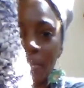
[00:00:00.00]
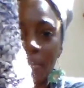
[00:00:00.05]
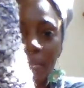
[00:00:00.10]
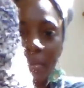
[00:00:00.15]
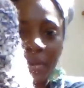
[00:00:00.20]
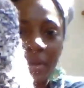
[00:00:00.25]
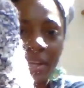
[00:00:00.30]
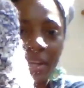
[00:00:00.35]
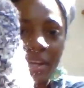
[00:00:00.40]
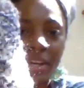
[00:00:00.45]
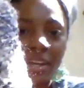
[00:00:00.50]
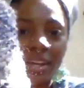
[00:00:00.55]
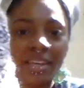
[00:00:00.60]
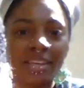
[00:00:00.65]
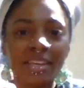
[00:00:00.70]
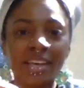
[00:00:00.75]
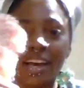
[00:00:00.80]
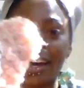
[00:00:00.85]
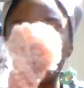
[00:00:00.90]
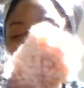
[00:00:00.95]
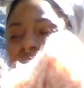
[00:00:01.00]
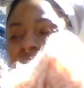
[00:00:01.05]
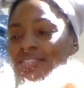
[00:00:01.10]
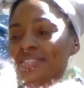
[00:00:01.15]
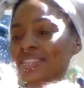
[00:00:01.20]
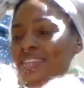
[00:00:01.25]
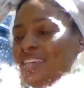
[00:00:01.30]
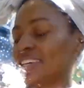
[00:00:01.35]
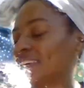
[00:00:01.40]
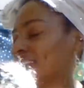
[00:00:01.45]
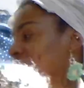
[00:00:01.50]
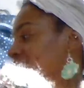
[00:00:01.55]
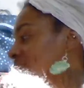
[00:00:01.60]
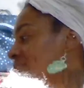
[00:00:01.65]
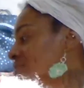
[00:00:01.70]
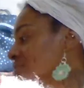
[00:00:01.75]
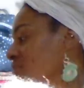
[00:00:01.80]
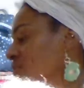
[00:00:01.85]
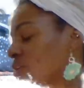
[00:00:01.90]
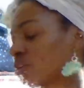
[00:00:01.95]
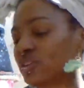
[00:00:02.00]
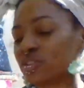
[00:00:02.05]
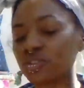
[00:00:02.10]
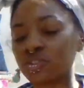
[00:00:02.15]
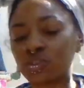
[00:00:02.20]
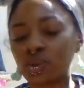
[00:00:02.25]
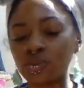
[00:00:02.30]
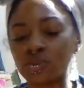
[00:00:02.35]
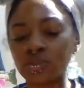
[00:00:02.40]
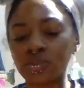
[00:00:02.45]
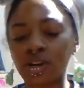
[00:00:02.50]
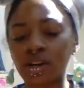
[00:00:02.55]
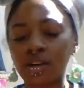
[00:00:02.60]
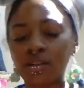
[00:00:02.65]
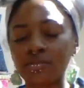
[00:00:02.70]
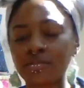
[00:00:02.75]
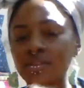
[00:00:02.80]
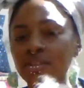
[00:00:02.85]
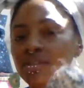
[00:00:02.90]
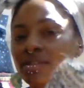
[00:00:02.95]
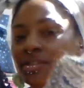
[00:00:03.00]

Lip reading: But yes. This yarn is so soft.